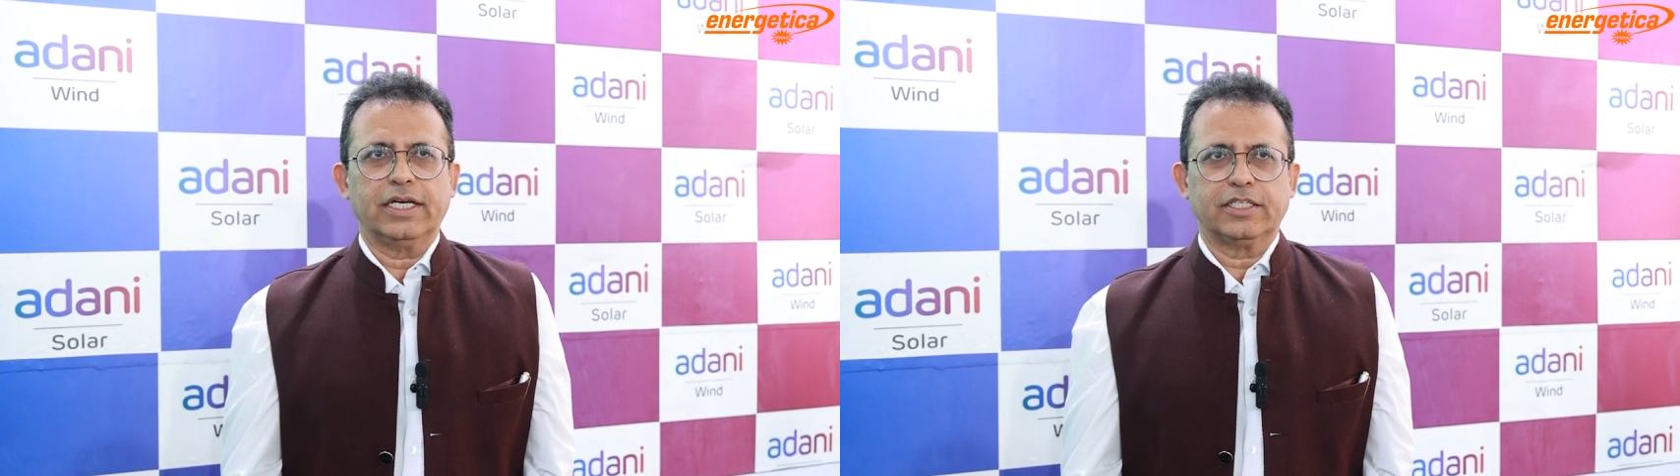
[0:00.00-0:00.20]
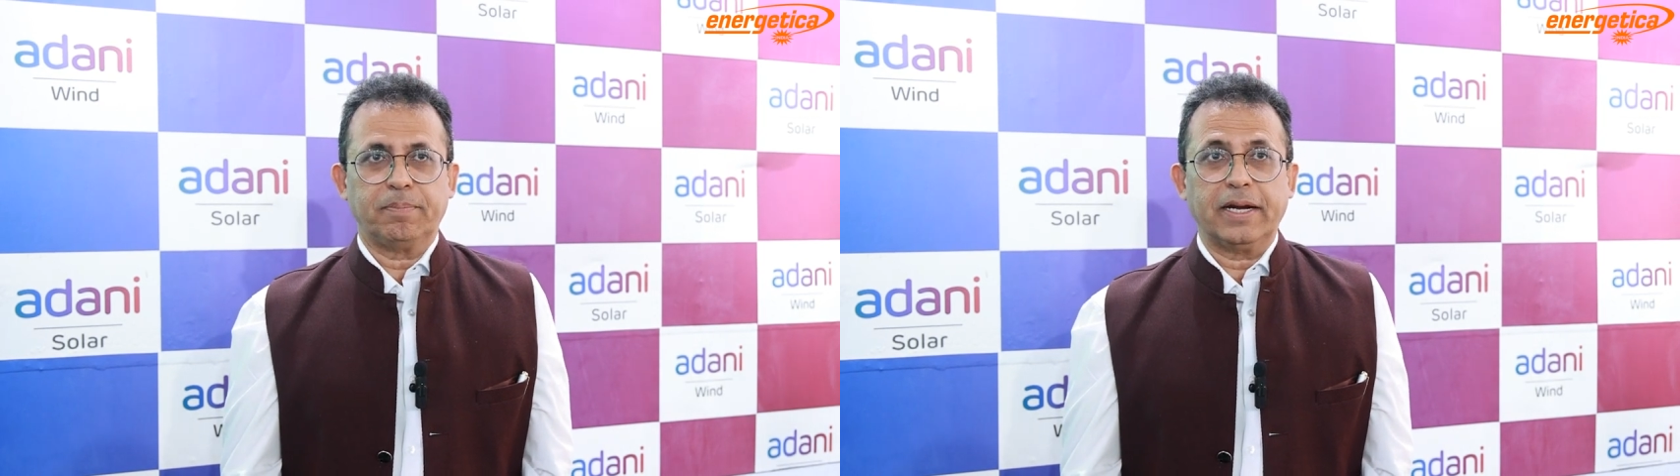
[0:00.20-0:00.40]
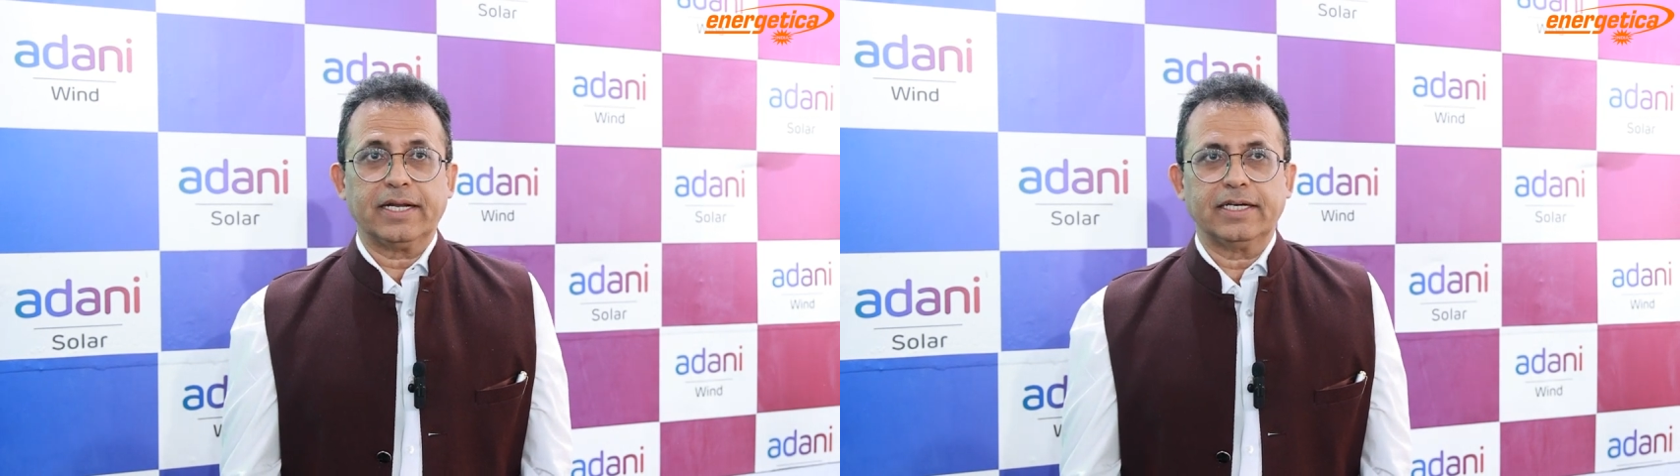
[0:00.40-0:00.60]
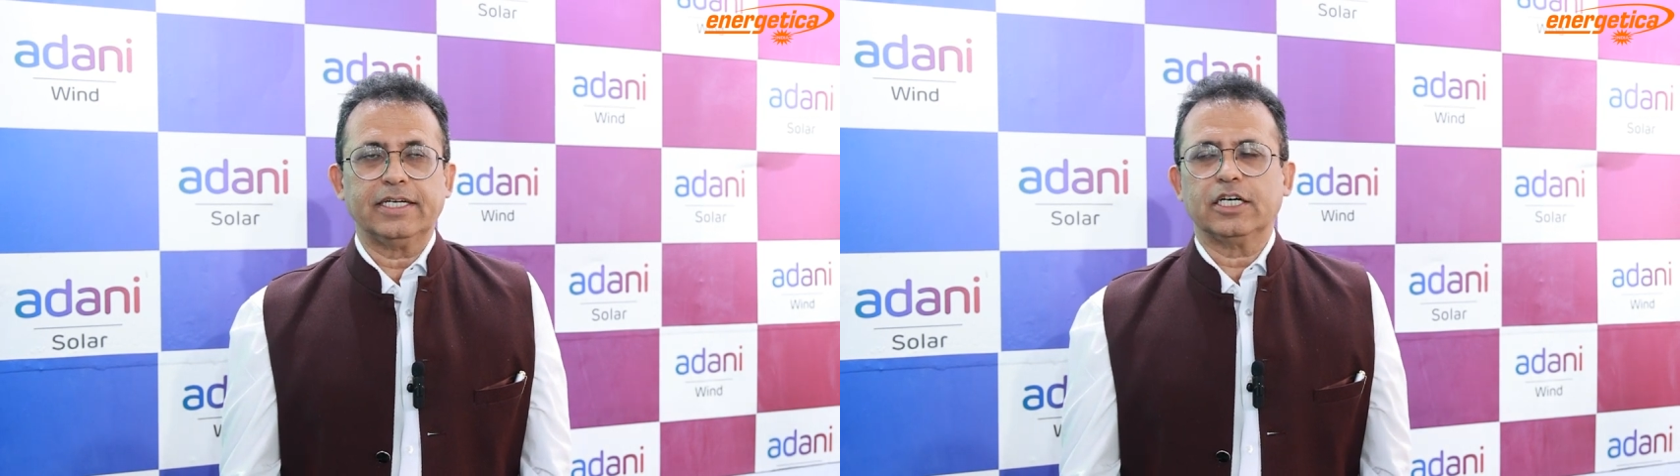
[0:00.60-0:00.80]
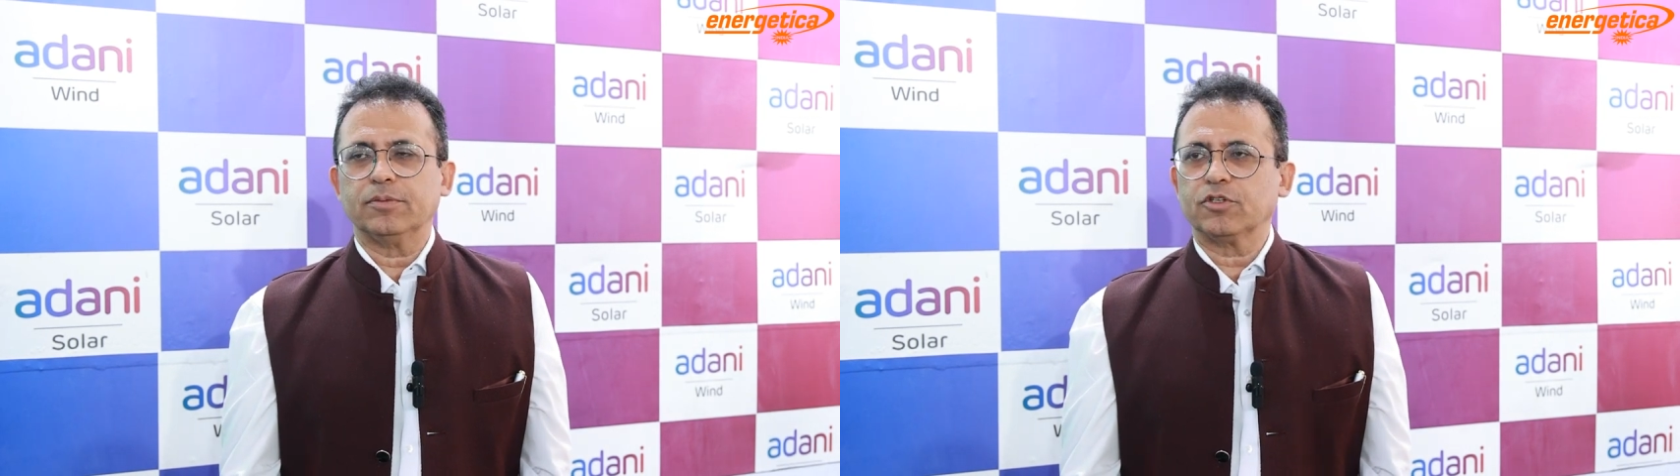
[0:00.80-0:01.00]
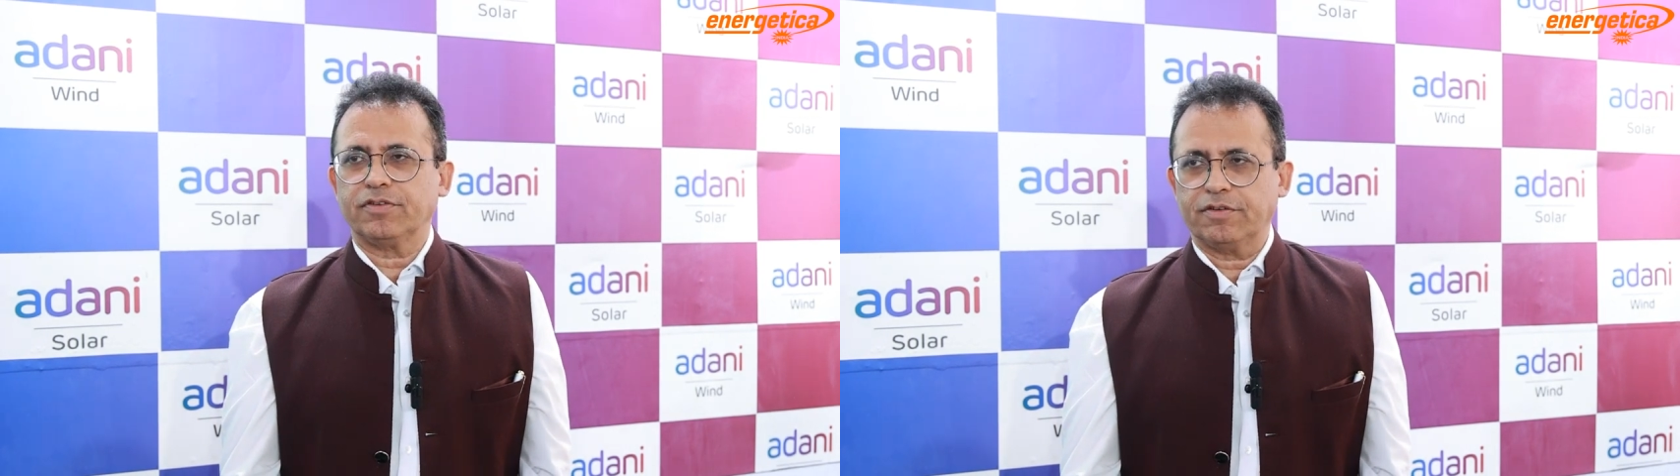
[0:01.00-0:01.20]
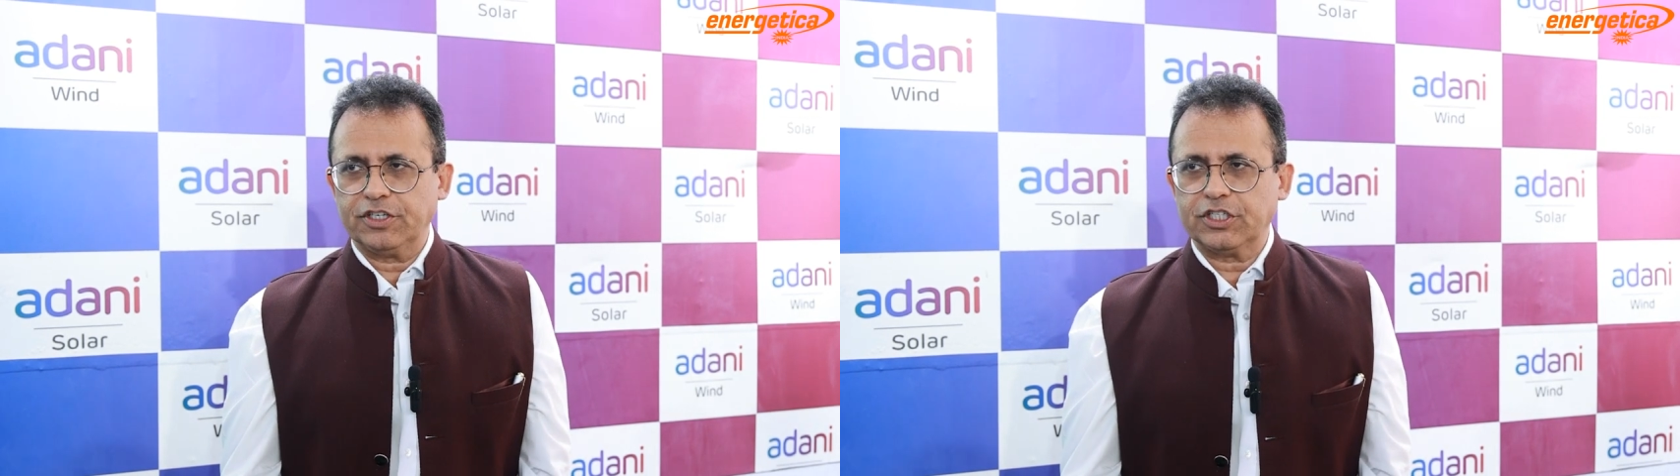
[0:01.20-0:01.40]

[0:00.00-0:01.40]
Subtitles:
is better in terms of